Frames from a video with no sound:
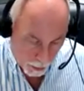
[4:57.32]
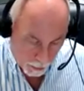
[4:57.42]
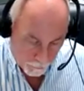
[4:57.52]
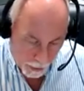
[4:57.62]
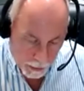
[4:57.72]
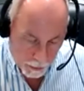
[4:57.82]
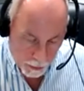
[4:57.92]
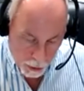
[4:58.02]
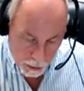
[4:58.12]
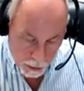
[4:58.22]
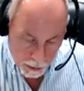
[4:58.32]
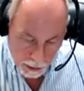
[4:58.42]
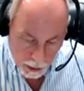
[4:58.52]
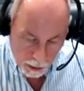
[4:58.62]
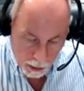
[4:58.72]
Finding that Jesus had
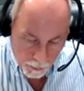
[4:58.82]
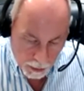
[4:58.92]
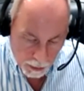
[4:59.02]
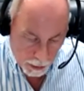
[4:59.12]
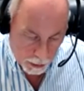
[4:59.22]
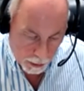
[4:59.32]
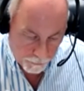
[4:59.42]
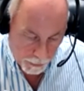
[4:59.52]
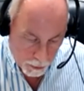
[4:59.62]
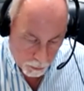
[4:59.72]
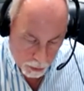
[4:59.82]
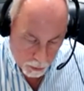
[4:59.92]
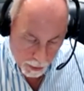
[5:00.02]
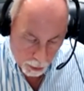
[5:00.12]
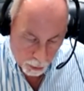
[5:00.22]
not committed any offense which
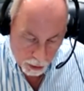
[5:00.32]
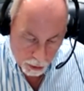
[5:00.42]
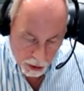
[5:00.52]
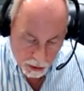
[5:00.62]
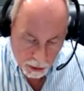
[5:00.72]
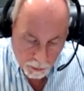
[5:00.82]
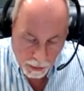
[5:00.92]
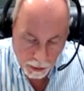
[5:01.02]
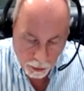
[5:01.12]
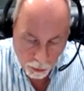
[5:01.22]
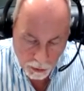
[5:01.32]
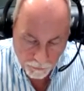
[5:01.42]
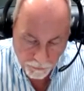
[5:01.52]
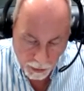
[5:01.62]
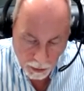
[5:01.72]
merited Jesus being
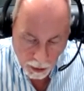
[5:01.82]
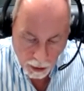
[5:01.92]
crucified,